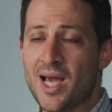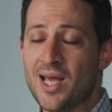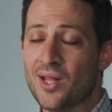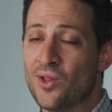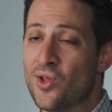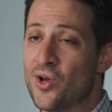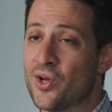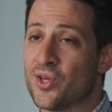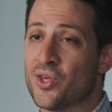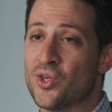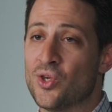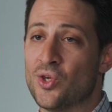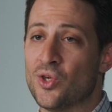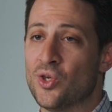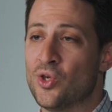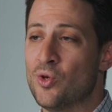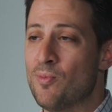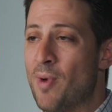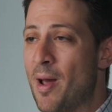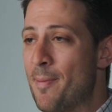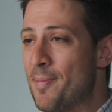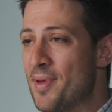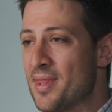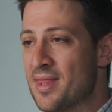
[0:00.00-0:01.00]
And look, you
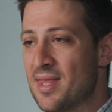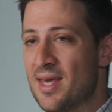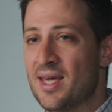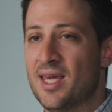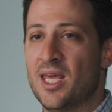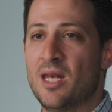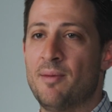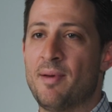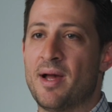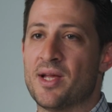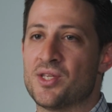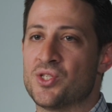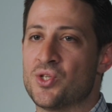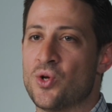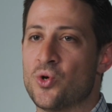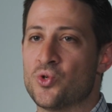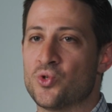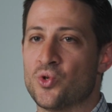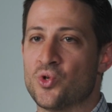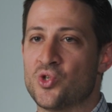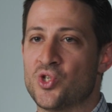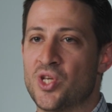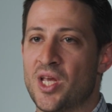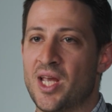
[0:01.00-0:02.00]
might be thinking about
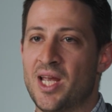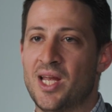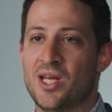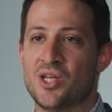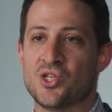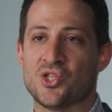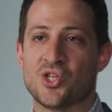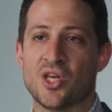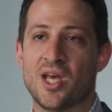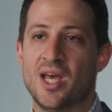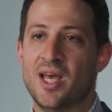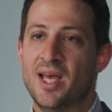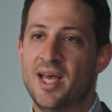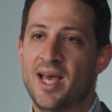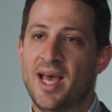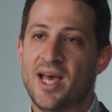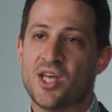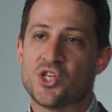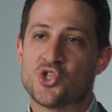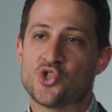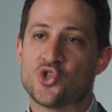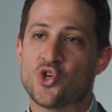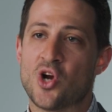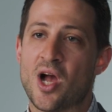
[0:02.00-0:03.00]
social change
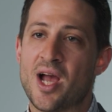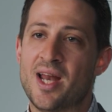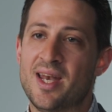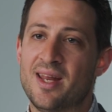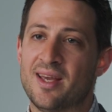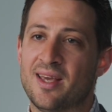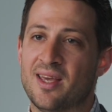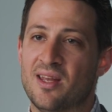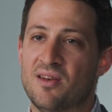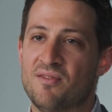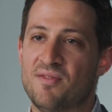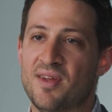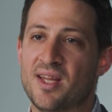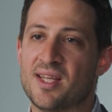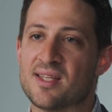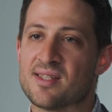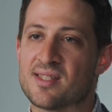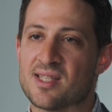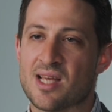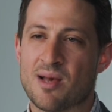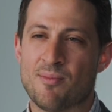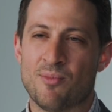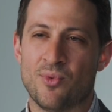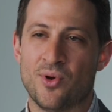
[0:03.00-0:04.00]
as trying to convince
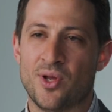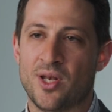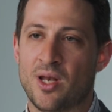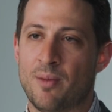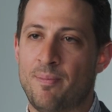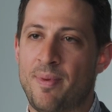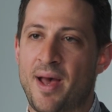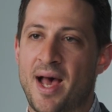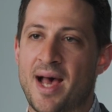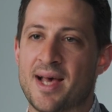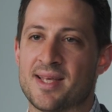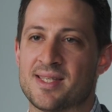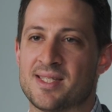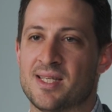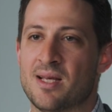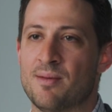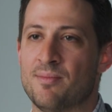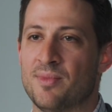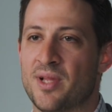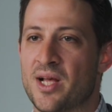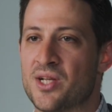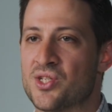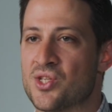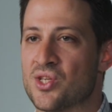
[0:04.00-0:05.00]
someone to pass
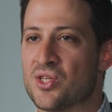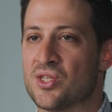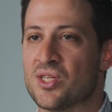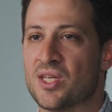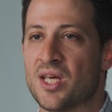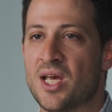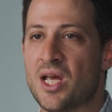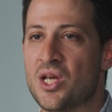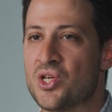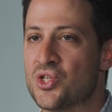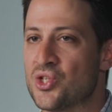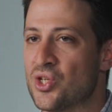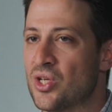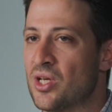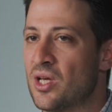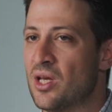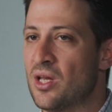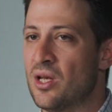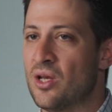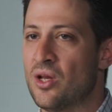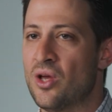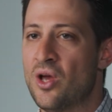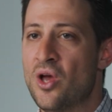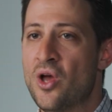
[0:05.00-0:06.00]
some
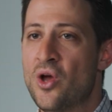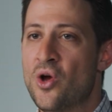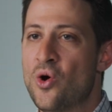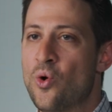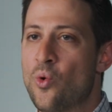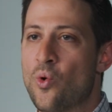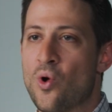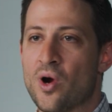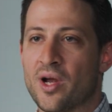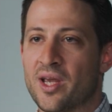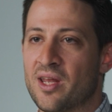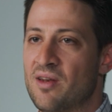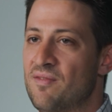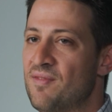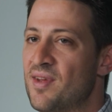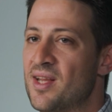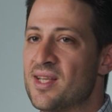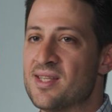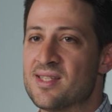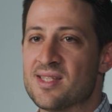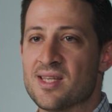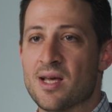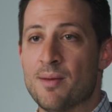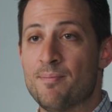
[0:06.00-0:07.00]
legislation or
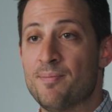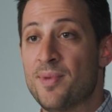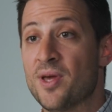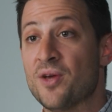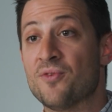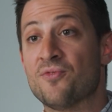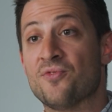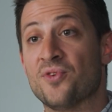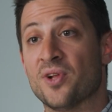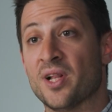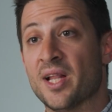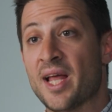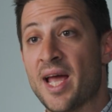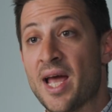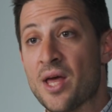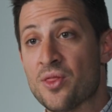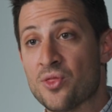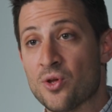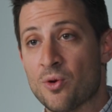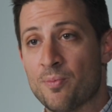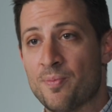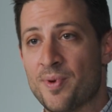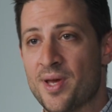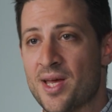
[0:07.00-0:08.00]
convince some big
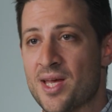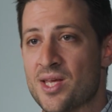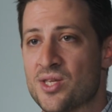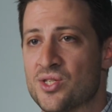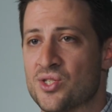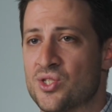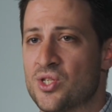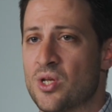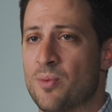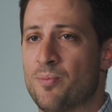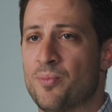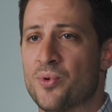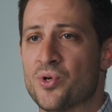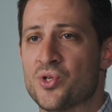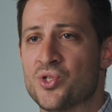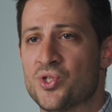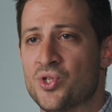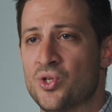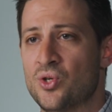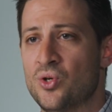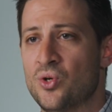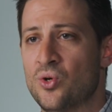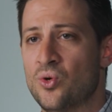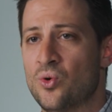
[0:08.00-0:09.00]
philanthropist to
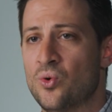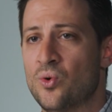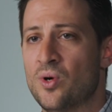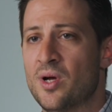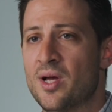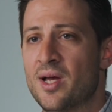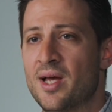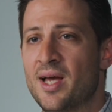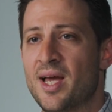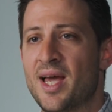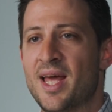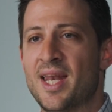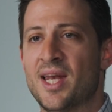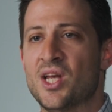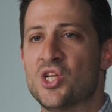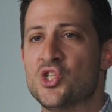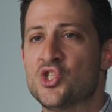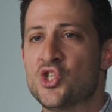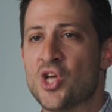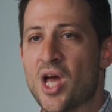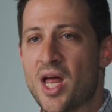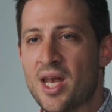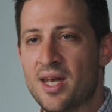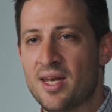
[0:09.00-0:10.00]
pursue an
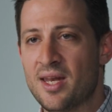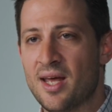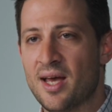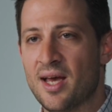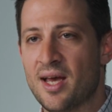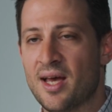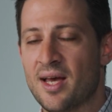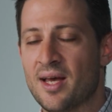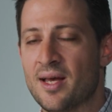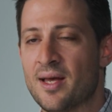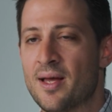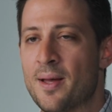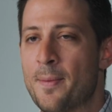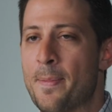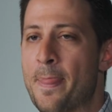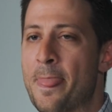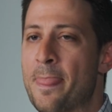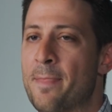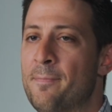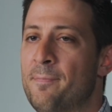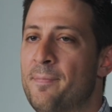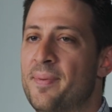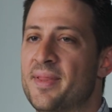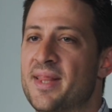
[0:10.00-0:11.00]
agenda,
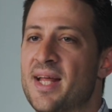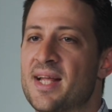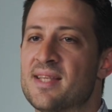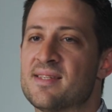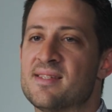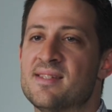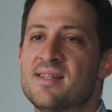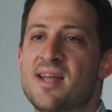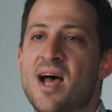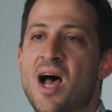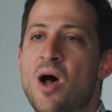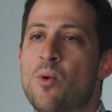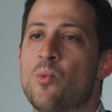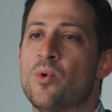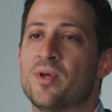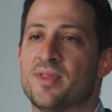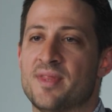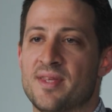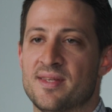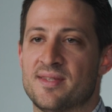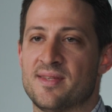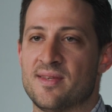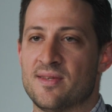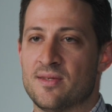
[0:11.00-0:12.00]
but that's not what
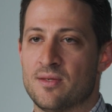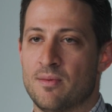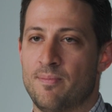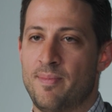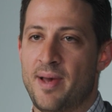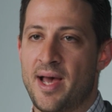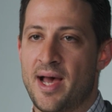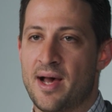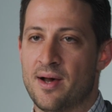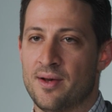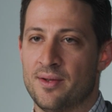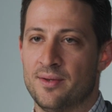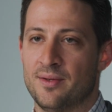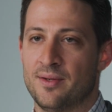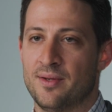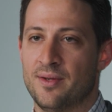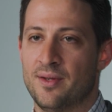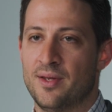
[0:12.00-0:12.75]
this is about.